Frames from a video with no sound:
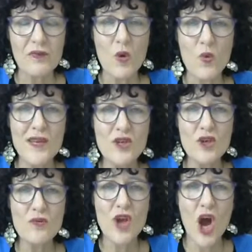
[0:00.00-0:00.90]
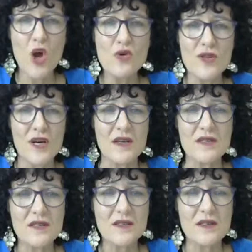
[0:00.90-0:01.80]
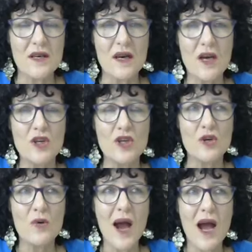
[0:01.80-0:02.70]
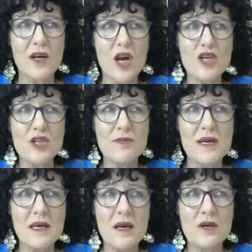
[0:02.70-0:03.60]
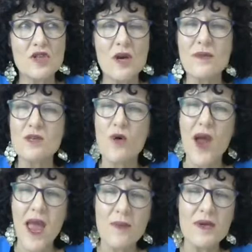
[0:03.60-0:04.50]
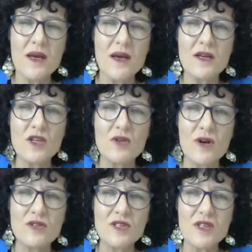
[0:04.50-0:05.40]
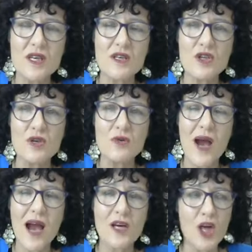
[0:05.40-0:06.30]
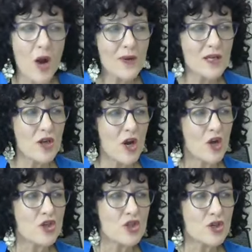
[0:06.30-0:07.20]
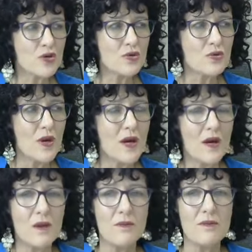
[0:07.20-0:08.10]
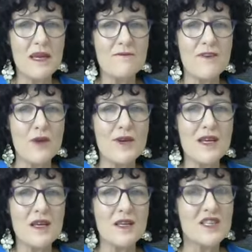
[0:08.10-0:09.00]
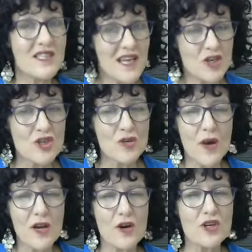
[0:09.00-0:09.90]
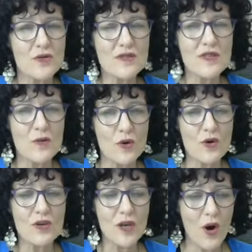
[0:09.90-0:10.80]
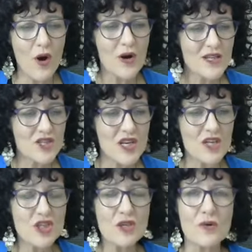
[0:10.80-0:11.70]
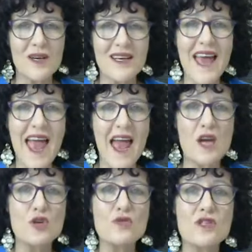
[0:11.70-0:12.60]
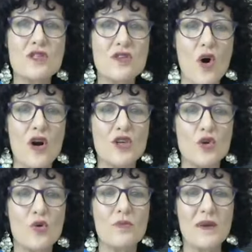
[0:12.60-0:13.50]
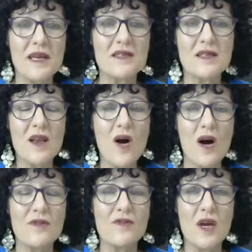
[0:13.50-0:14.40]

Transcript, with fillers: when you know this, you are going to be so much more happier in your own skin. You are going to be very intentional, and I use that word a lot intentional in how you design your best life.